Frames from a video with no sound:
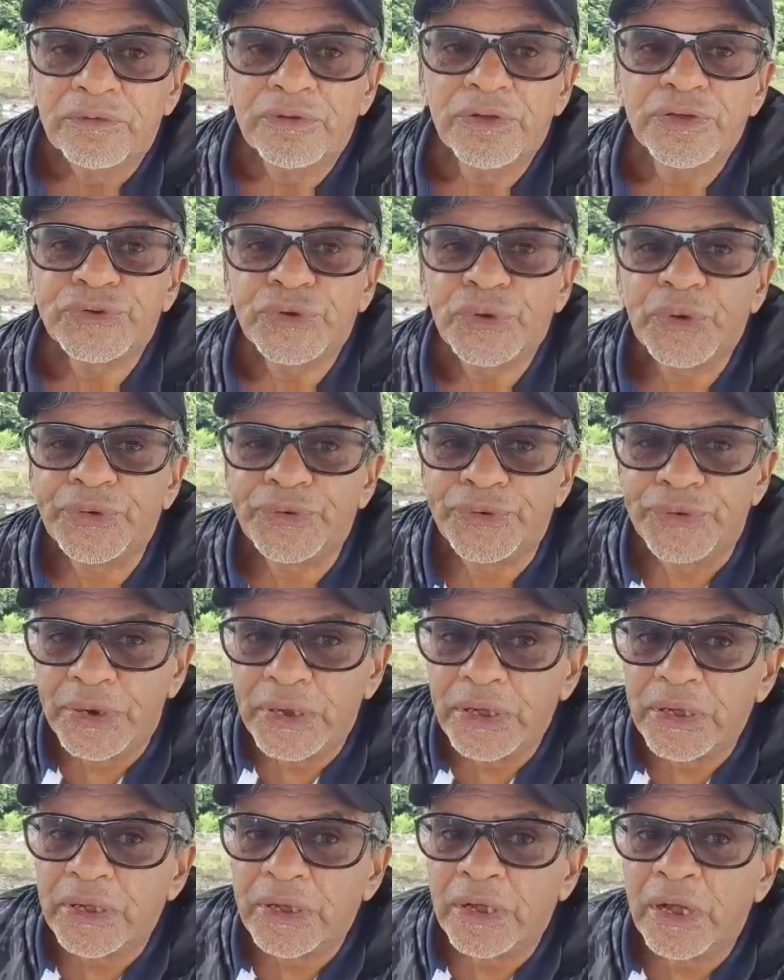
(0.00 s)
we should
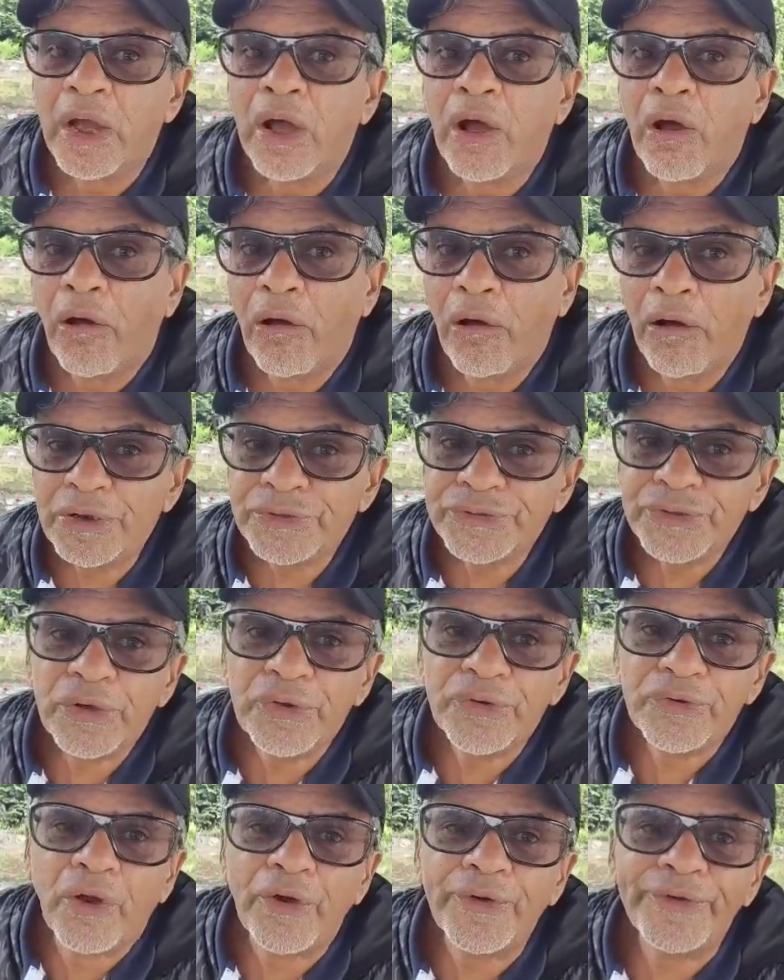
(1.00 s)

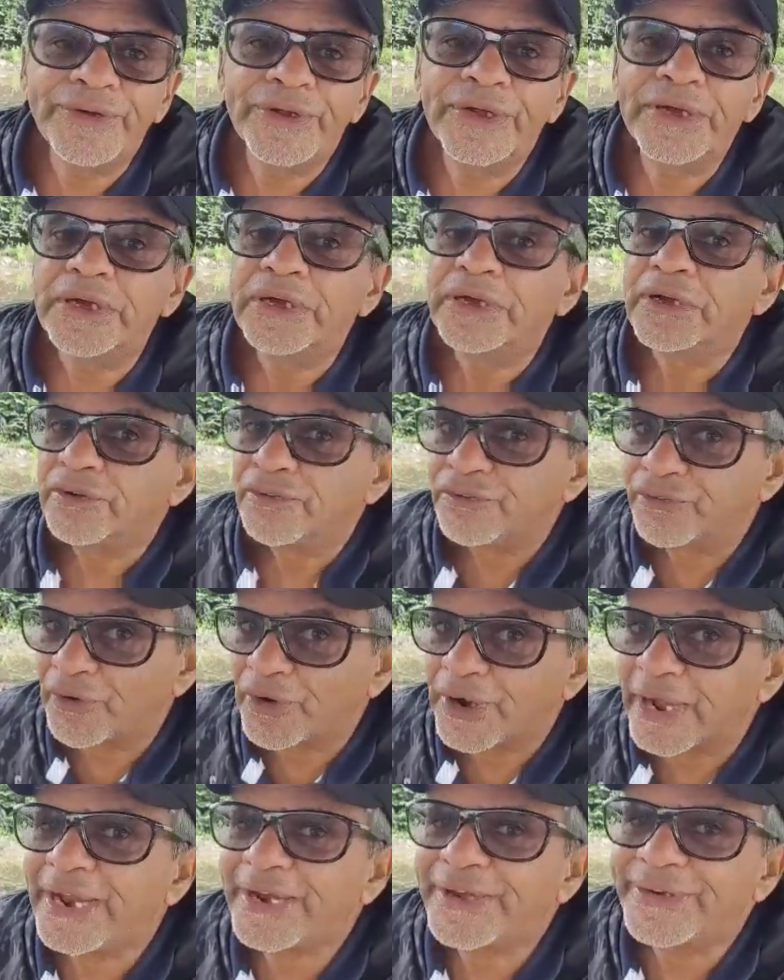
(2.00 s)
also not
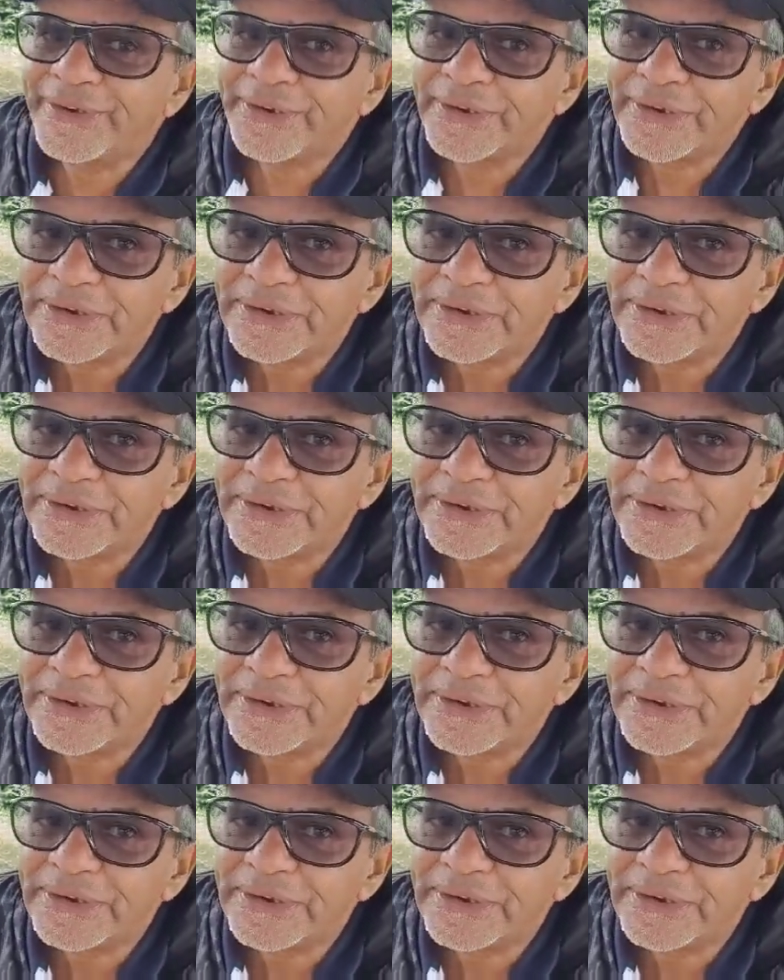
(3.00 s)
forget